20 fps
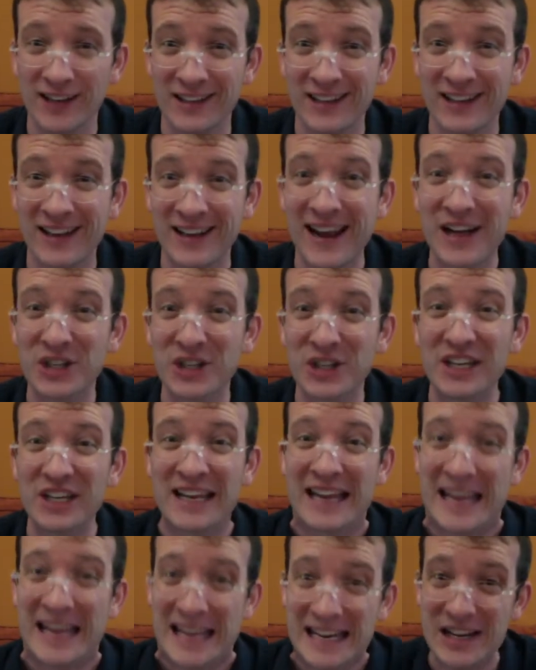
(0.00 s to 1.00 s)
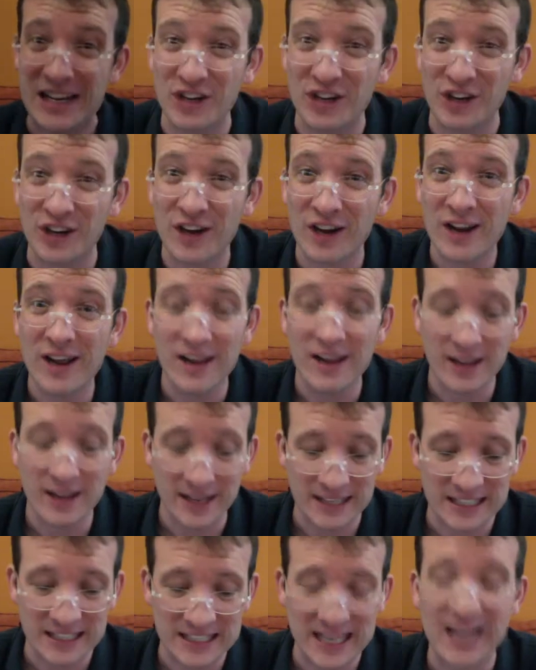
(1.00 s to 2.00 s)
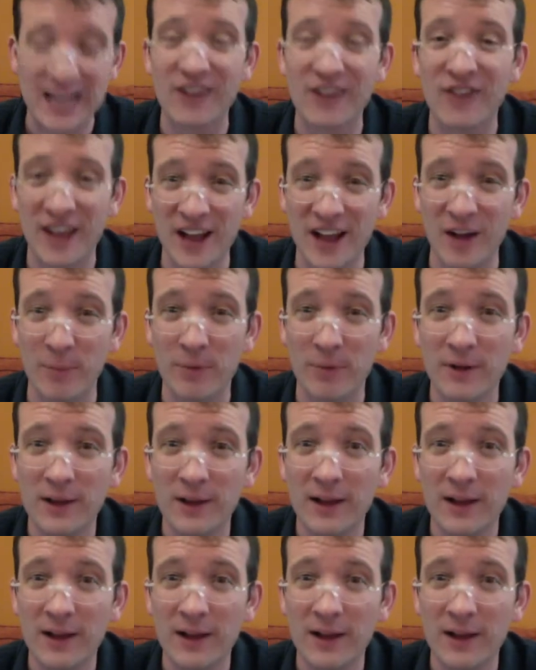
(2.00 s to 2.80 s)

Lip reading: It can actually hinder instead of help.